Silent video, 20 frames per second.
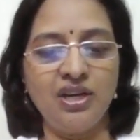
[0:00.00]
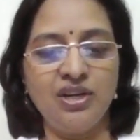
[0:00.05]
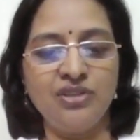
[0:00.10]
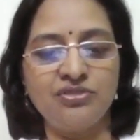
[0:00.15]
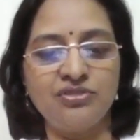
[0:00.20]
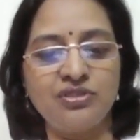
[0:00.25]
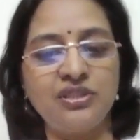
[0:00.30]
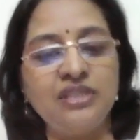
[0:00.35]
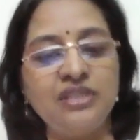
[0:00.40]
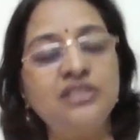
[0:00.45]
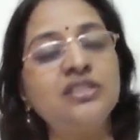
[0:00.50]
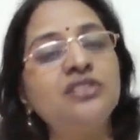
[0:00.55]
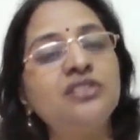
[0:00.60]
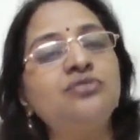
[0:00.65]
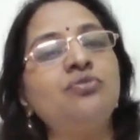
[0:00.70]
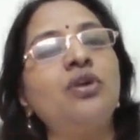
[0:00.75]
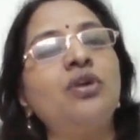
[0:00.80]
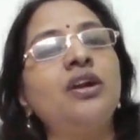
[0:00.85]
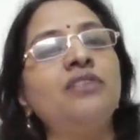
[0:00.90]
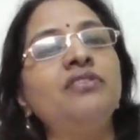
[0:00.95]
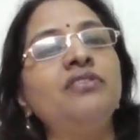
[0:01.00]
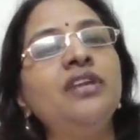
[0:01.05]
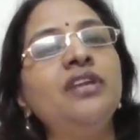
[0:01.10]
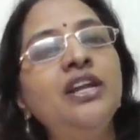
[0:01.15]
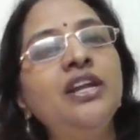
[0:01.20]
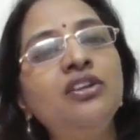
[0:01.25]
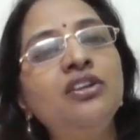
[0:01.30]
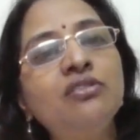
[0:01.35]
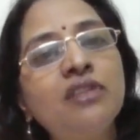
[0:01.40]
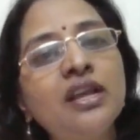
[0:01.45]
So this is what we
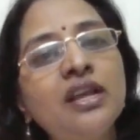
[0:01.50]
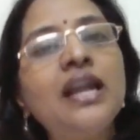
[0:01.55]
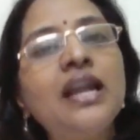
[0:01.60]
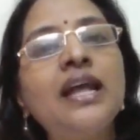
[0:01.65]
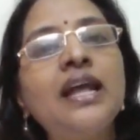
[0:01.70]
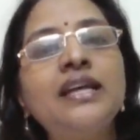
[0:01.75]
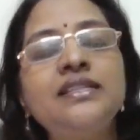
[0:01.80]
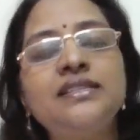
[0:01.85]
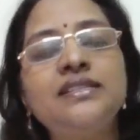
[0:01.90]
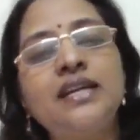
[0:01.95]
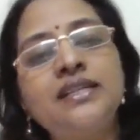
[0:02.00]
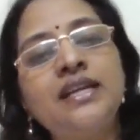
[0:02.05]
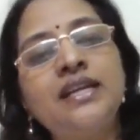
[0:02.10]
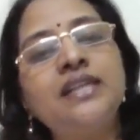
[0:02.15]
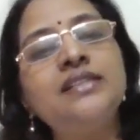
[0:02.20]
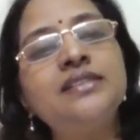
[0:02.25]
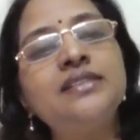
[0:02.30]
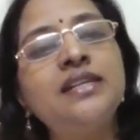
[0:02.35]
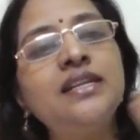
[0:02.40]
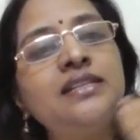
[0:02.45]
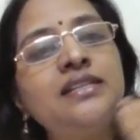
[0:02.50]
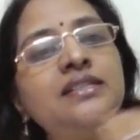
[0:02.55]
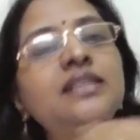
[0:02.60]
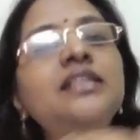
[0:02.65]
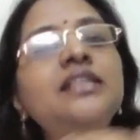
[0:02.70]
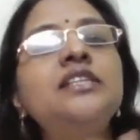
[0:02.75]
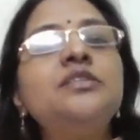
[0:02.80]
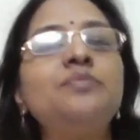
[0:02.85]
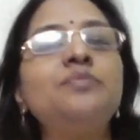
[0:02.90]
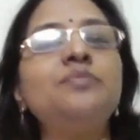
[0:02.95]
need to realize, that's the
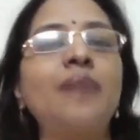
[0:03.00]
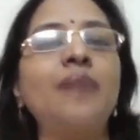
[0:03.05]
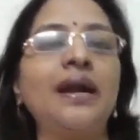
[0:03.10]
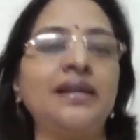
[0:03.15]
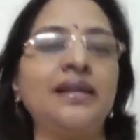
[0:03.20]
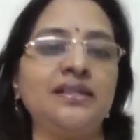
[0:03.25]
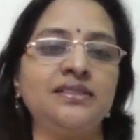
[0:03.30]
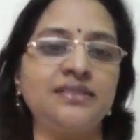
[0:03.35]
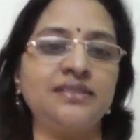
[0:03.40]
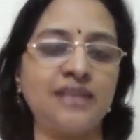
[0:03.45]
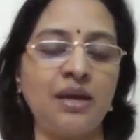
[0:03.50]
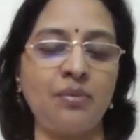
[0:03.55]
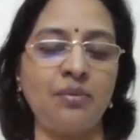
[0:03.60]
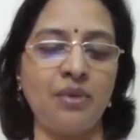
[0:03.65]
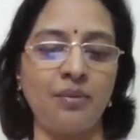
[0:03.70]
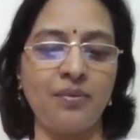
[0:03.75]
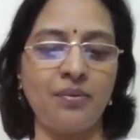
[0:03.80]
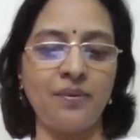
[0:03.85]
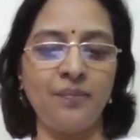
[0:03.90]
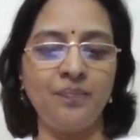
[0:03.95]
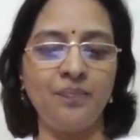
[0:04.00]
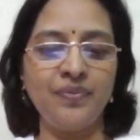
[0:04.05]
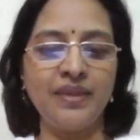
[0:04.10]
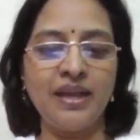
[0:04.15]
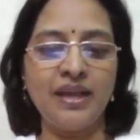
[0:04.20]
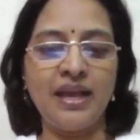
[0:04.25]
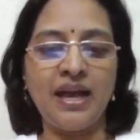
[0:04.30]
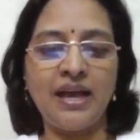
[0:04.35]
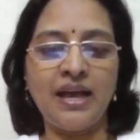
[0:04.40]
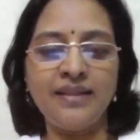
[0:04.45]
reason these patterns come up.
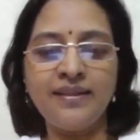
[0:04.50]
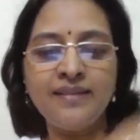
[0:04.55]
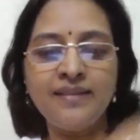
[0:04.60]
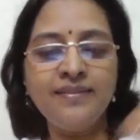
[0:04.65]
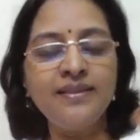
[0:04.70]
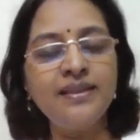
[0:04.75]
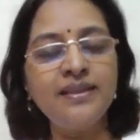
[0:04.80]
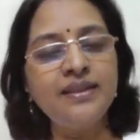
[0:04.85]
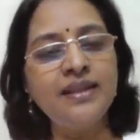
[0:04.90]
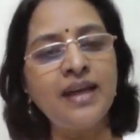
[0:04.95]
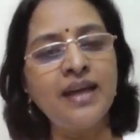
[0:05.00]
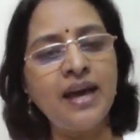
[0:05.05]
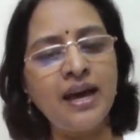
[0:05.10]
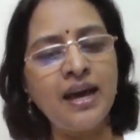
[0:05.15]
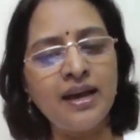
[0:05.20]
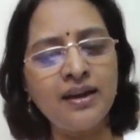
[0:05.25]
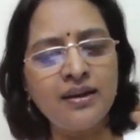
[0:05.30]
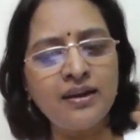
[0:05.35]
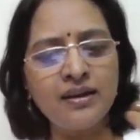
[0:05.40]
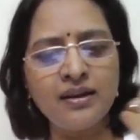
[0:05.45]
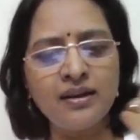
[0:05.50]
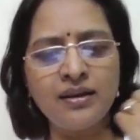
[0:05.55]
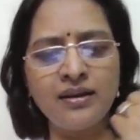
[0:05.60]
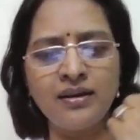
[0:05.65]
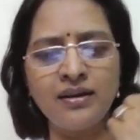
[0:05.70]
And then their